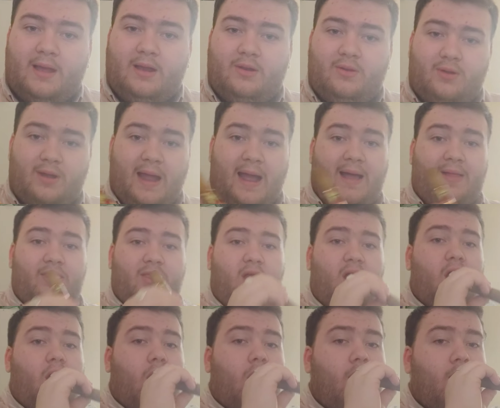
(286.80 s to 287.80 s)
Look at
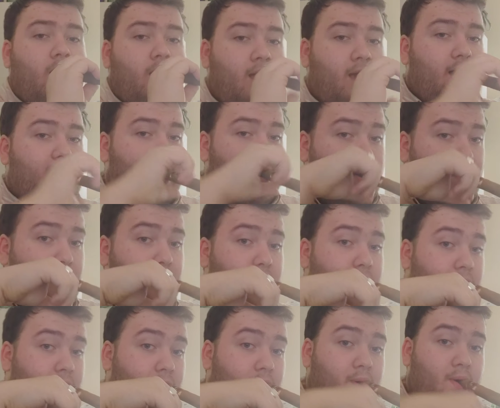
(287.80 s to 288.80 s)
the
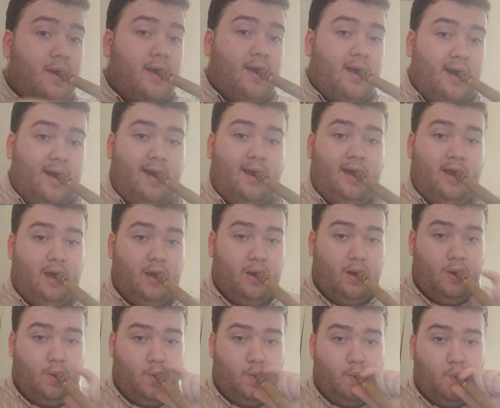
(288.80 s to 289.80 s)
absolute size
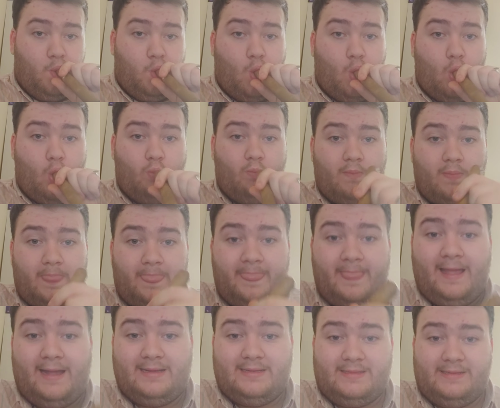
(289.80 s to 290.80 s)
of
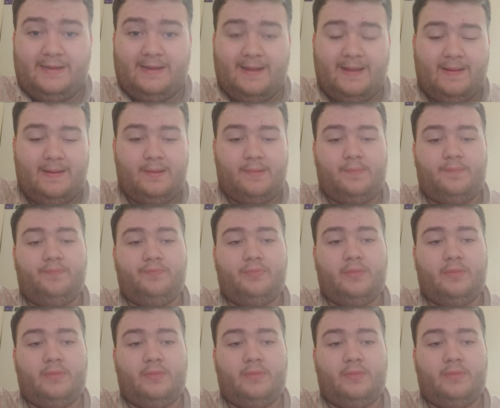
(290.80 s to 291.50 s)
that cigar.